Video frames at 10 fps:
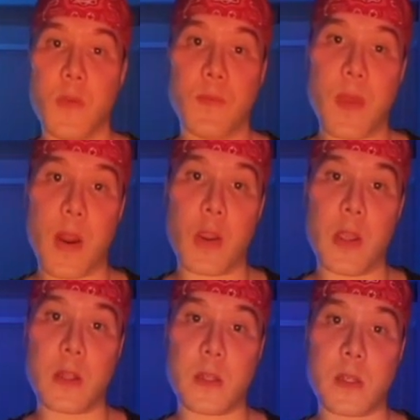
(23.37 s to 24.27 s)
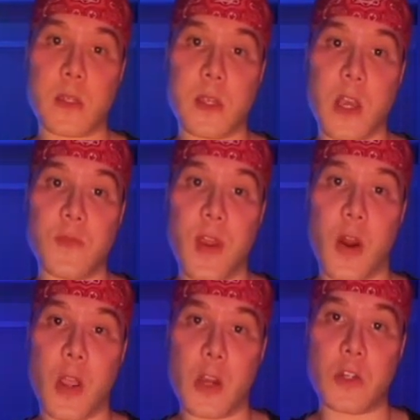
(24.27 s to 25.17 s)

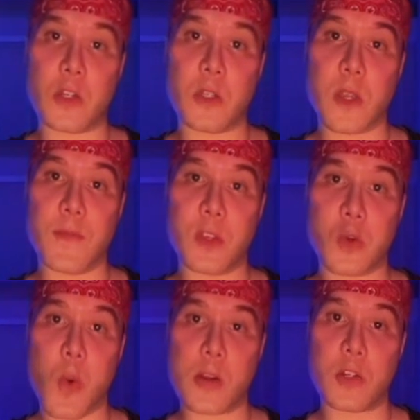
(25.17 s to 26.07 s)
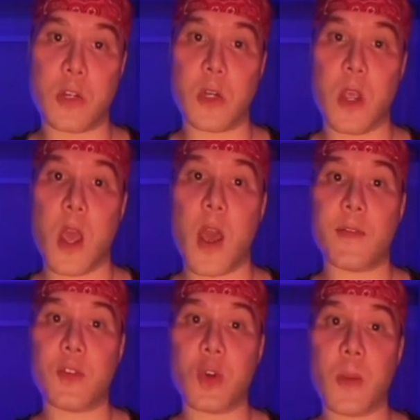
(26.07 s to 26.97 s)
Variants/variations of this question
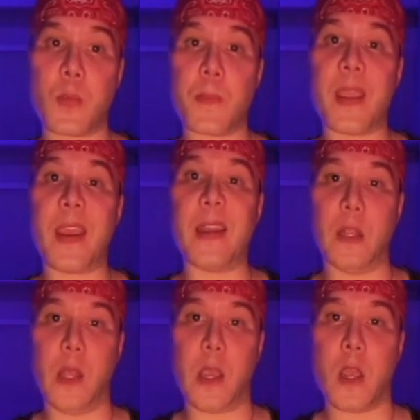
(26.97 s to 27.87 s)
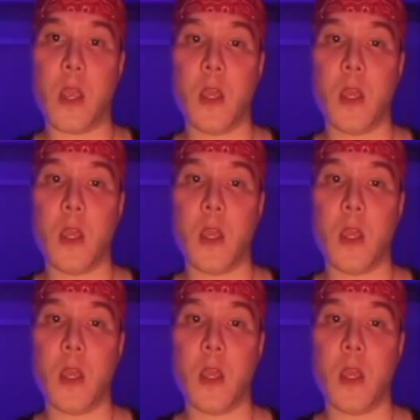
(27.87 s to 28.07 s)
have shown up repeatedly.